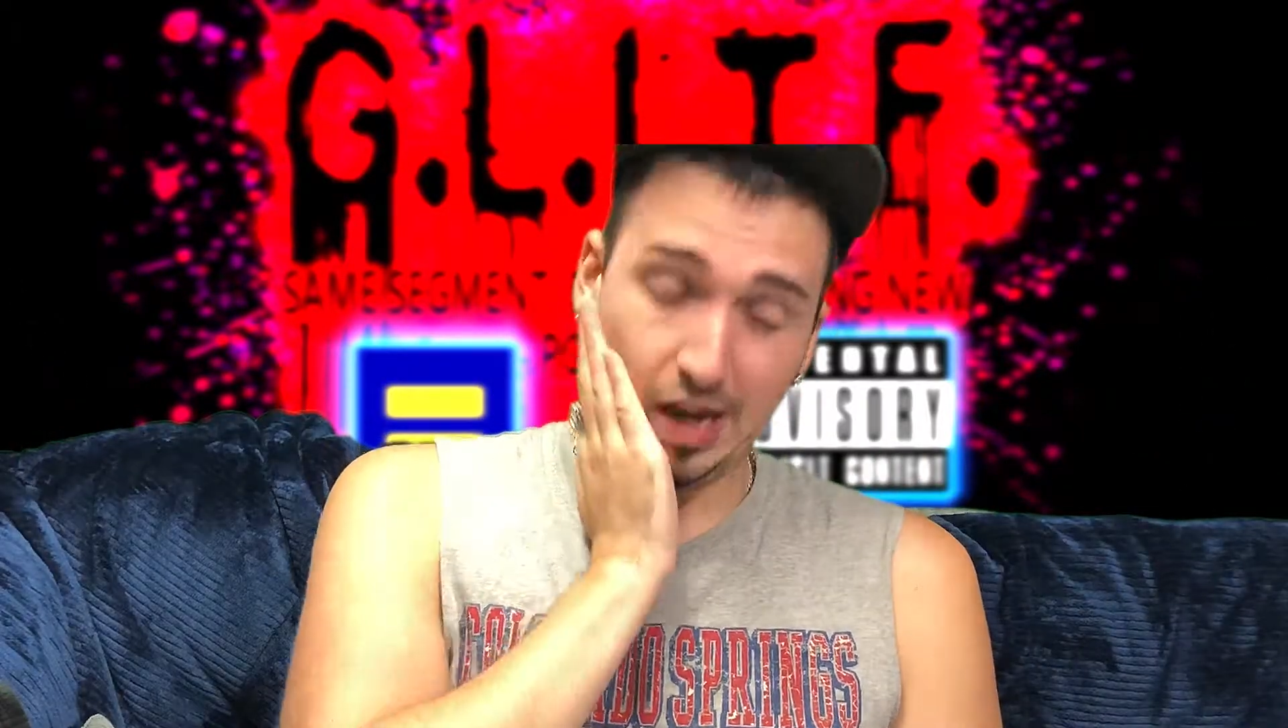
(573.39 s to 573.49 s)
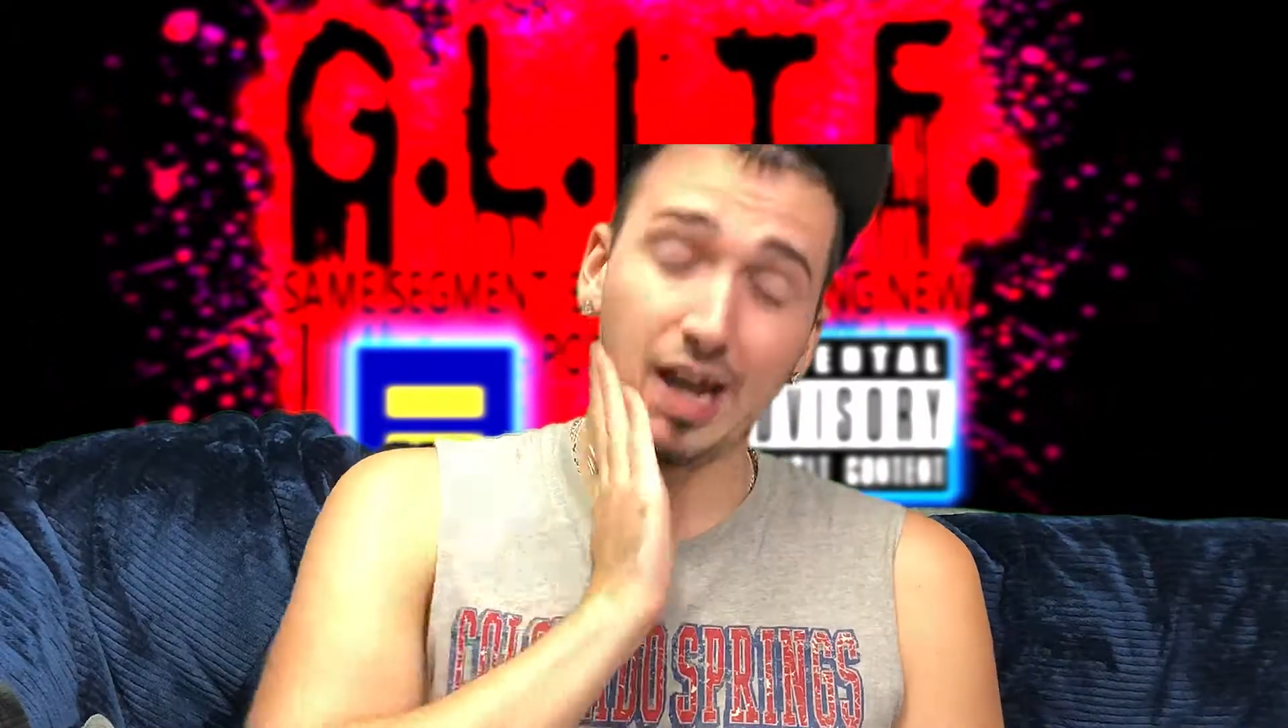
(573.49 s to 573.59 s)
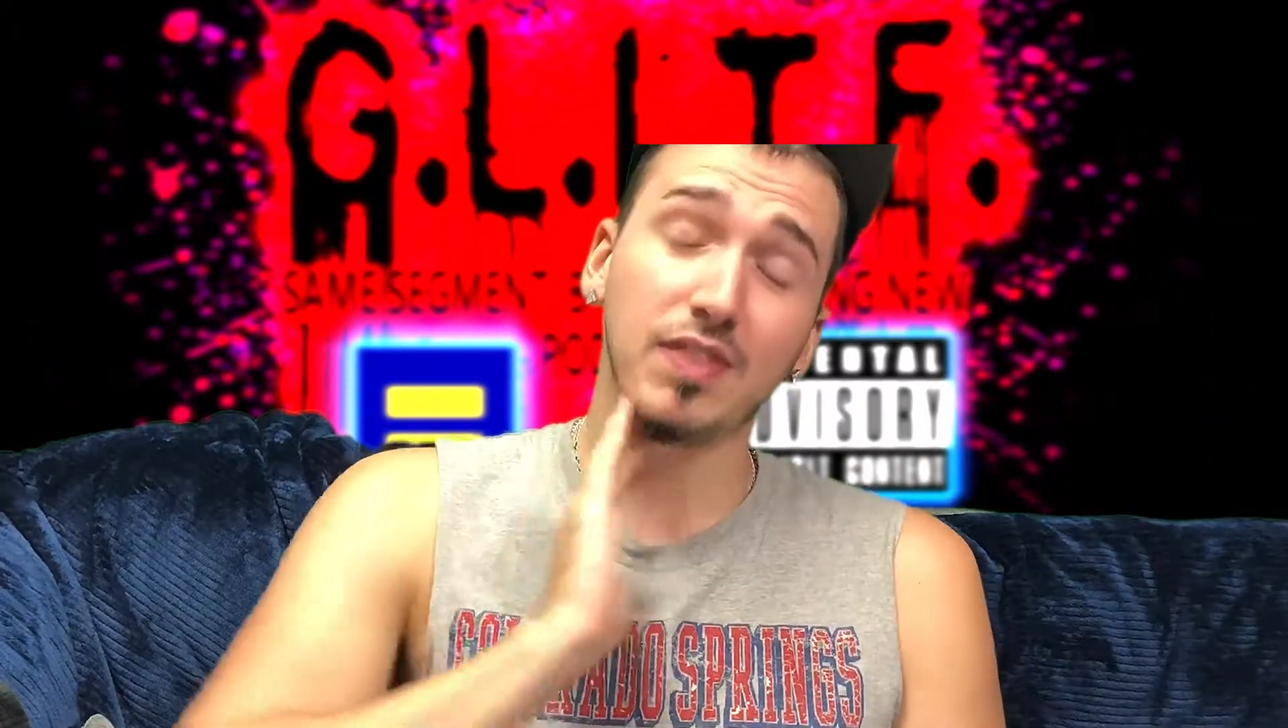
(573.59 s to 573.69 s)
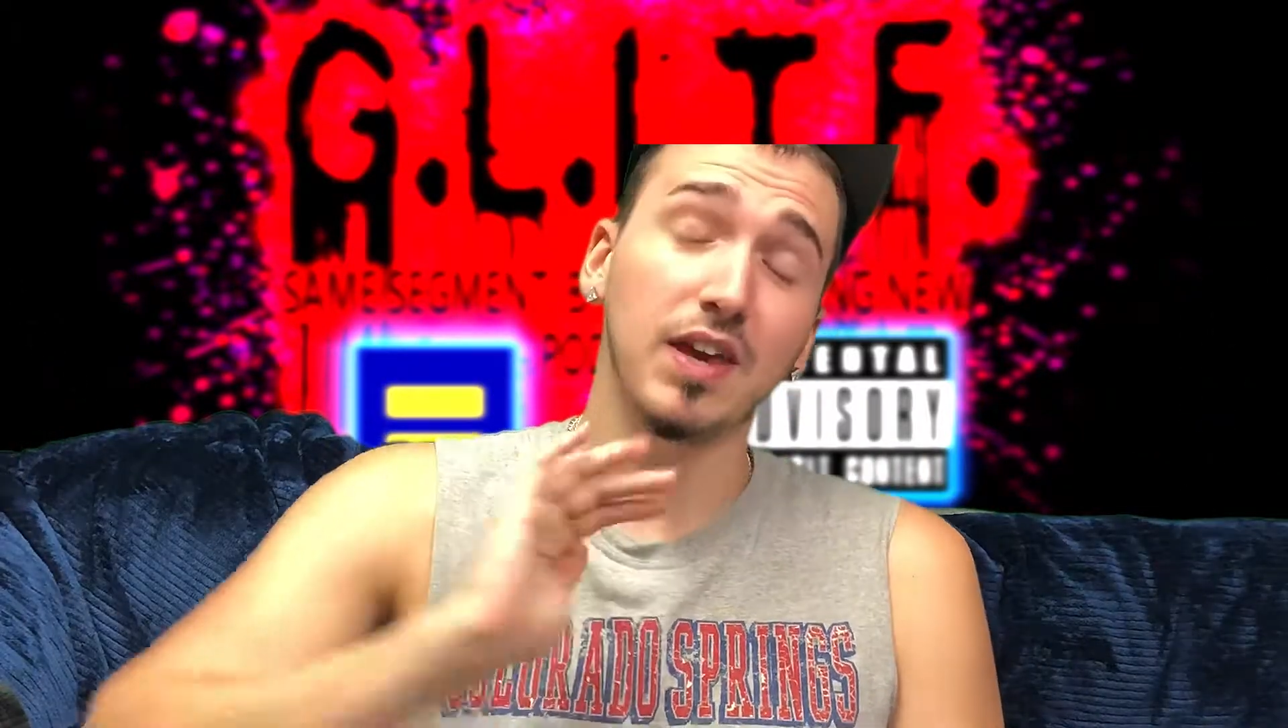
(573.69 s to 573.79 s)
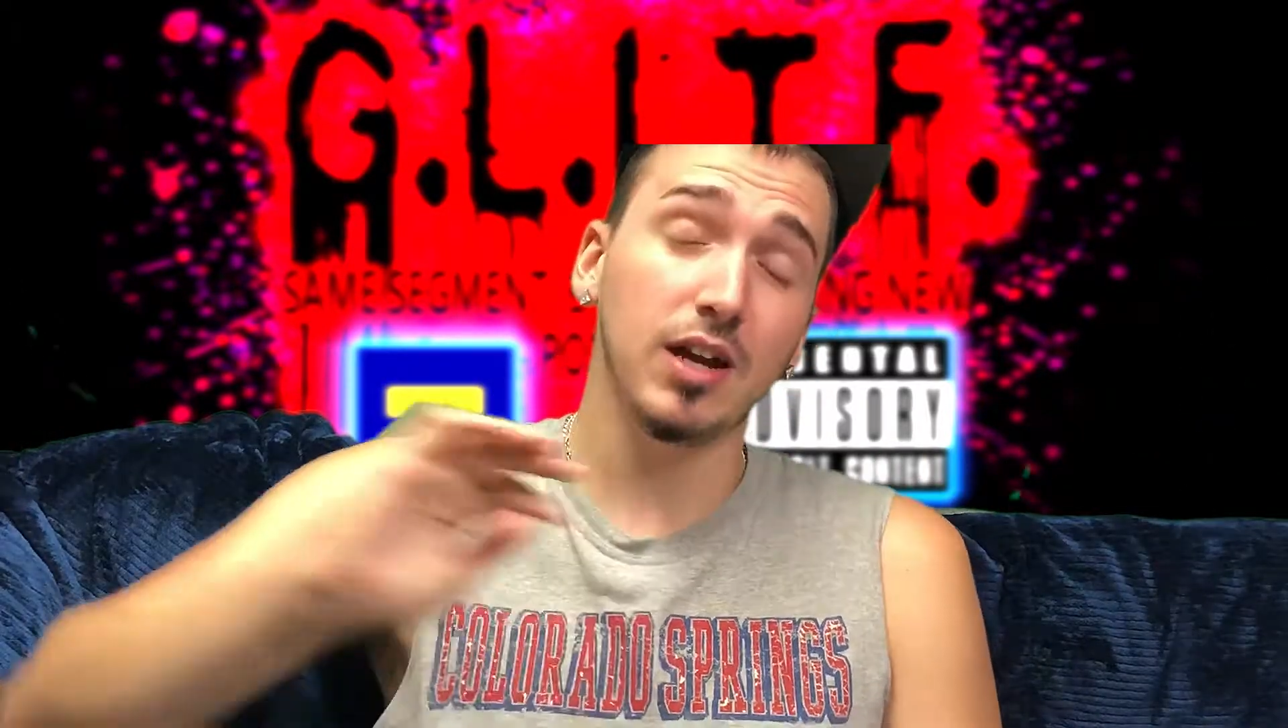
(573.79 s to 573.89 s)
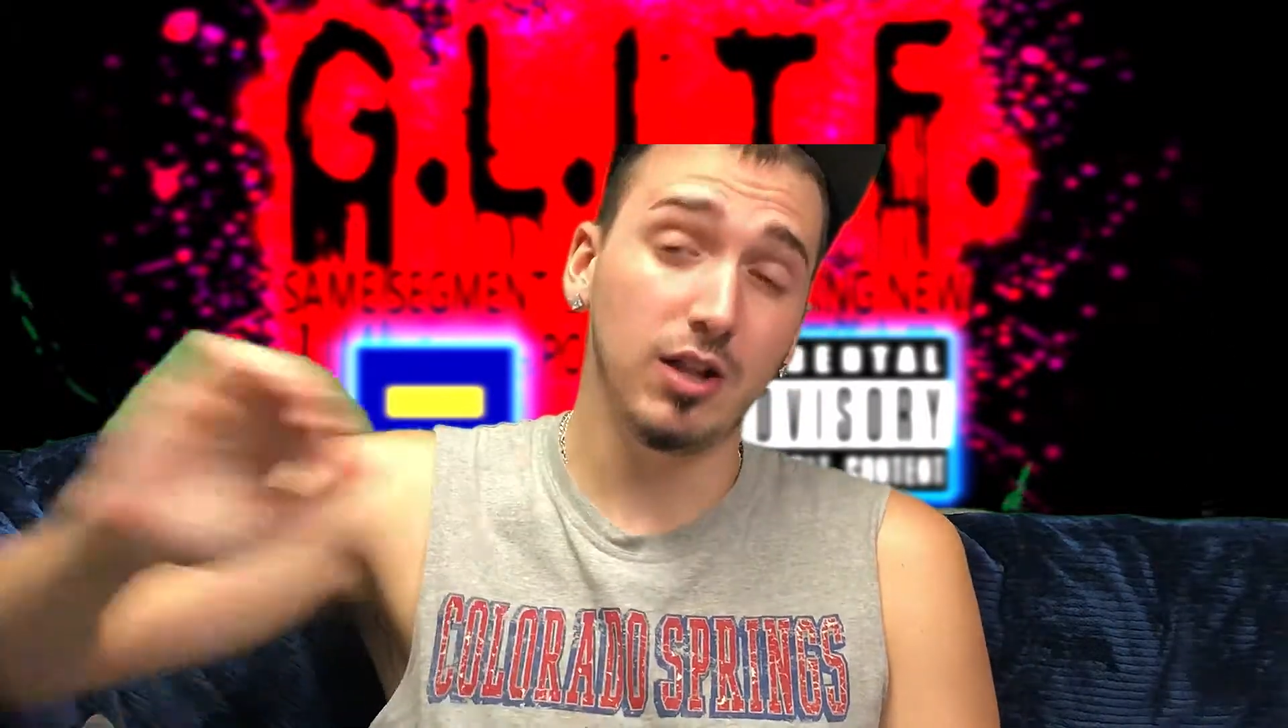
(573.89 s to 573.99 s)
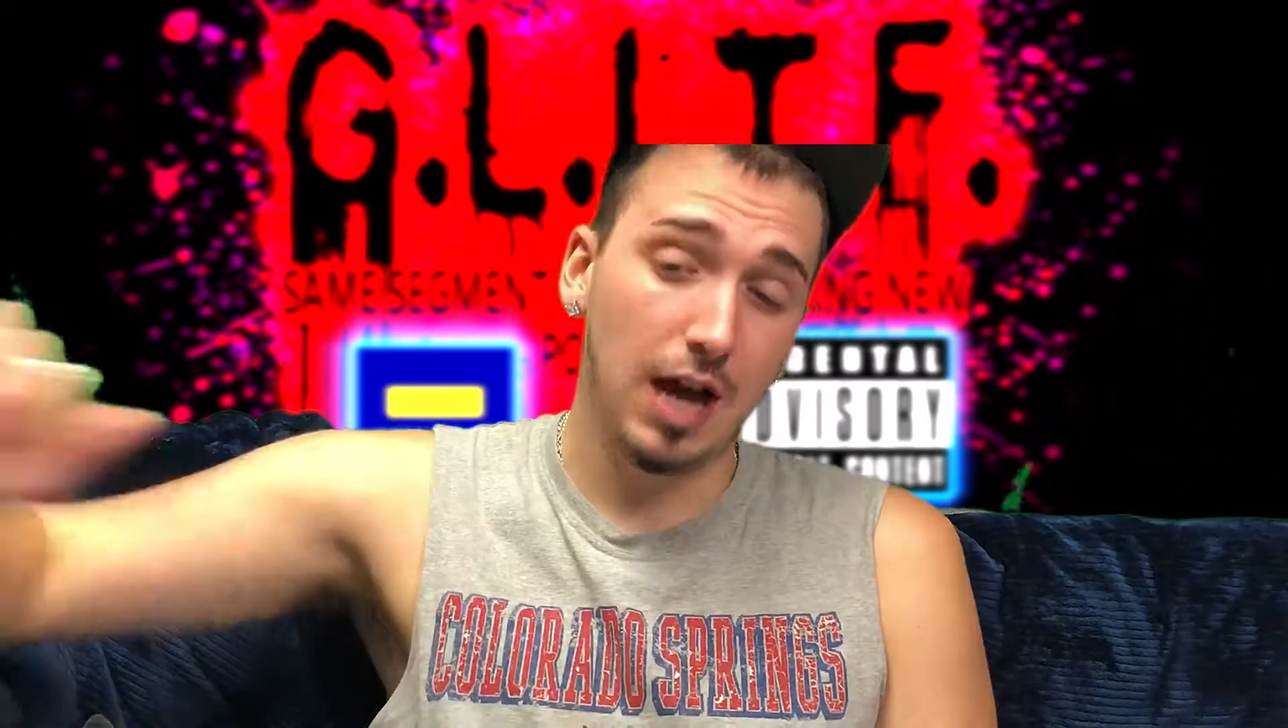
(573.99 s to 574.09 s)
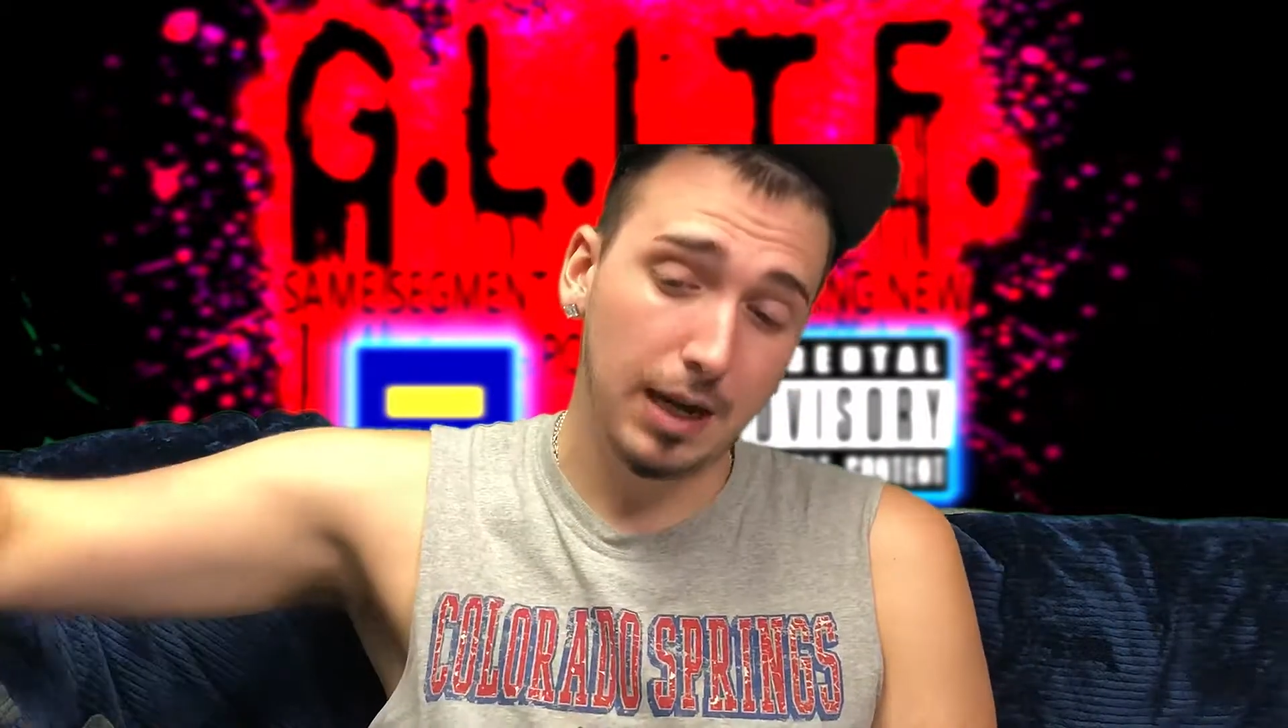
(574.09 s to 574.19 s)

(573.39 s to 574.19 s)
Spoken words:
that I think a